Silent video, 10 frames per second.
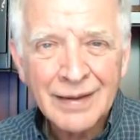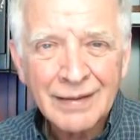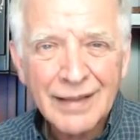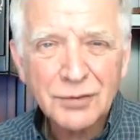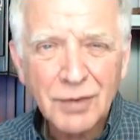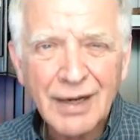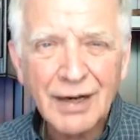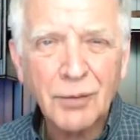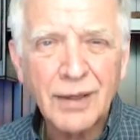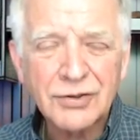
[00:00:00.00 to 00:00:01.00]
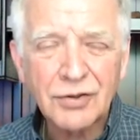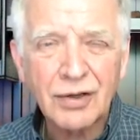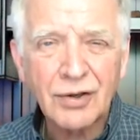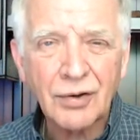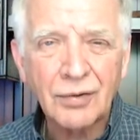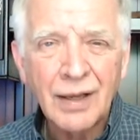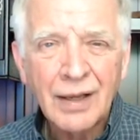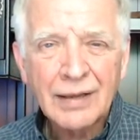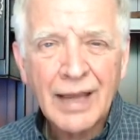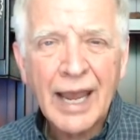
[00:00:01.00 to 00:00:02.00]
That's what God wants you to do,
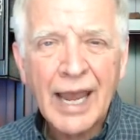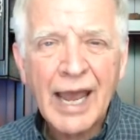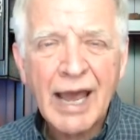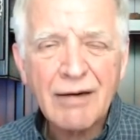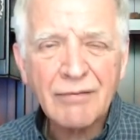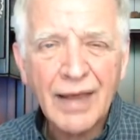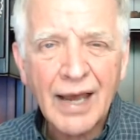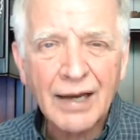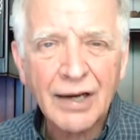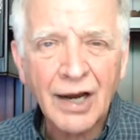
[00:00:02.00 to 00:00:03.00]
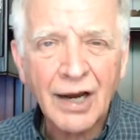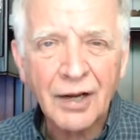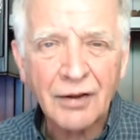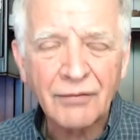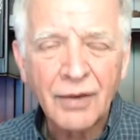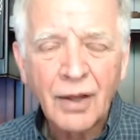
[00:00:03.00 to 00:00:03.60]
to have that kind of